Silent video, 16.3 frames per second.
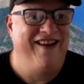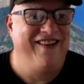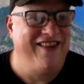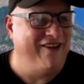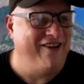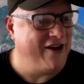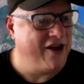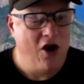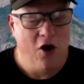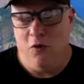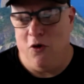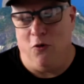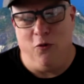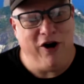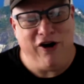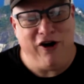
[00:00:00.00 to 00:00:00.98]
they're like, well,
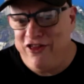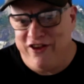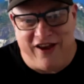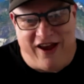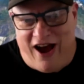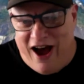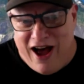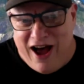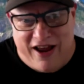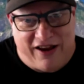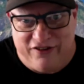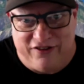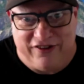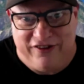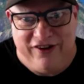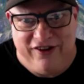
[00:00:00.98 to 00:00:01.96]
where are the
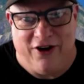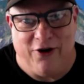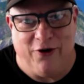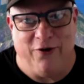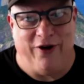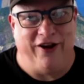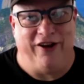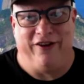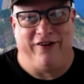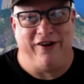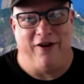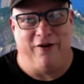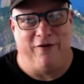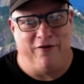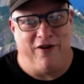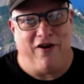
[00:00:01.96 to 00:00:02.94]
guys? You know, and, you know,
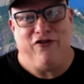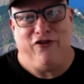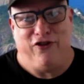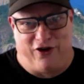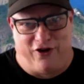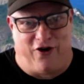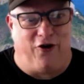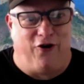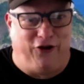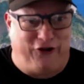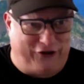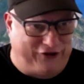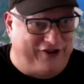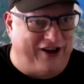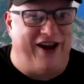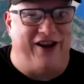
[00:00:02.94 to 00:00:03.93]
enough of the girls
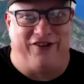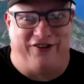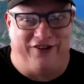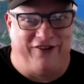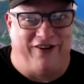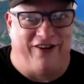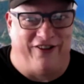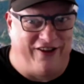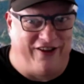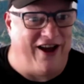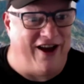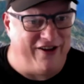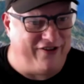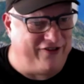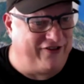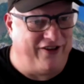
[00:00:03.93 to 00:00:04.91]
dancing around. The
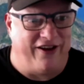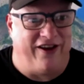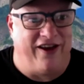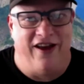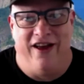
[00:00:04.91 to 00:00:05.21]
guys like,